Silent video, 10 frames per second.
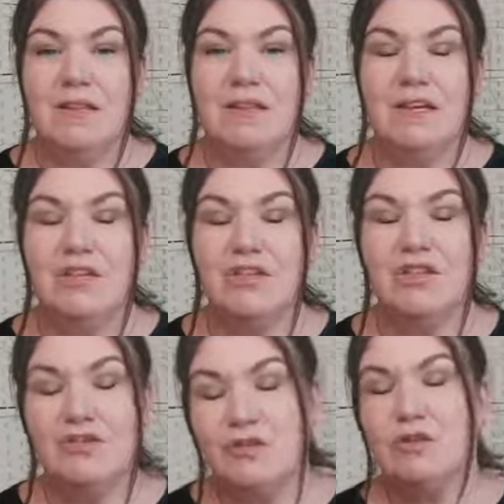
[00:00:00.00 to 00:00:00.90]
that
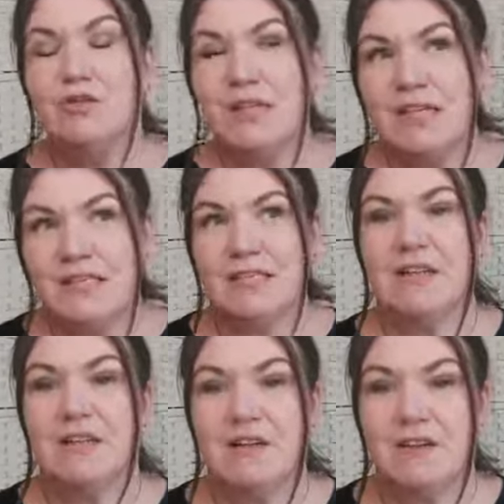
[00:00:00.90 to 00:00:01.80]
truly
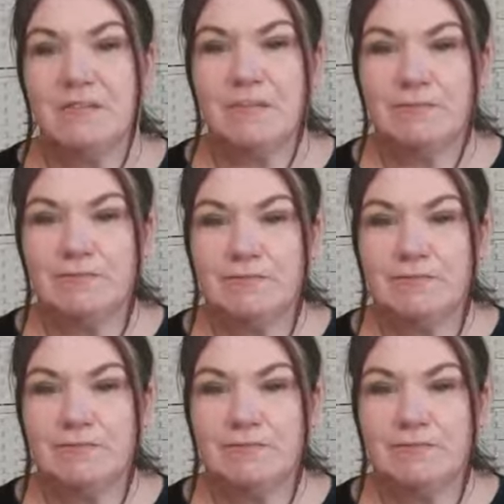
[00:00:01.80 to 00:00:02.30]
serve,